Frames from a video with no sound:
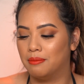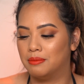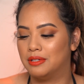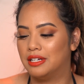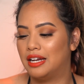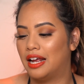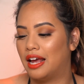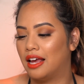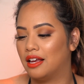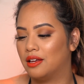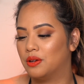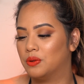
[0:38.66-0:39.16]

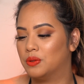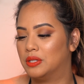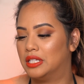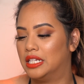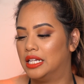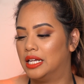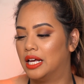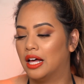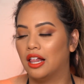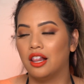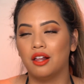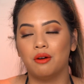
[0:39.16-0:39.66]
Today I used
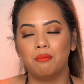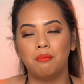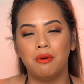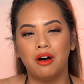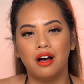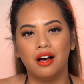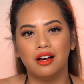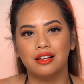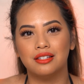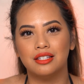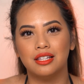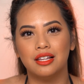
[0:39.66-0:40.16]
the
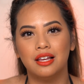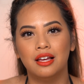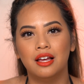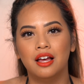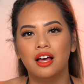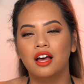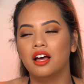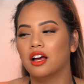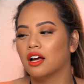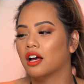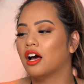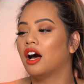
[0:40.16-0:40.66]

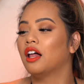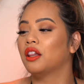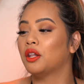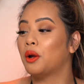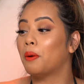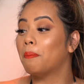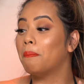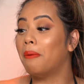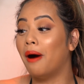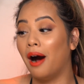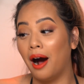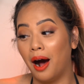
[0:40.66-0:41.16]

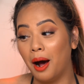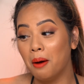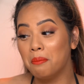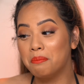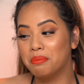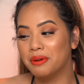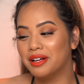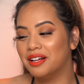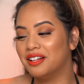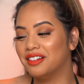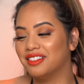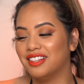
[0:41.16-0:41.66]

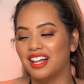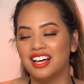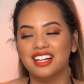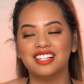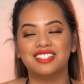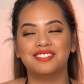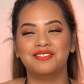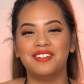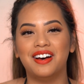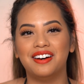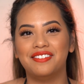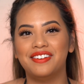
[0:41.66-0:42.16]
ColourPop
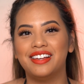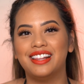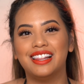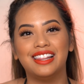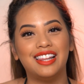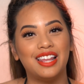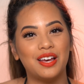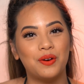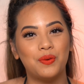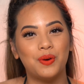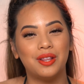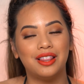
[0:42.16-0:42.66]
Lux Velvet
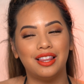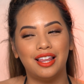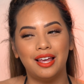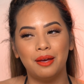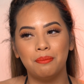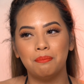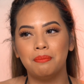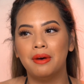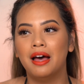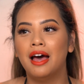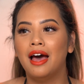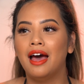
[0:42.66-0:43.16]
Liquid
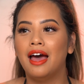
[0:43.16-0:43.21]
Lip.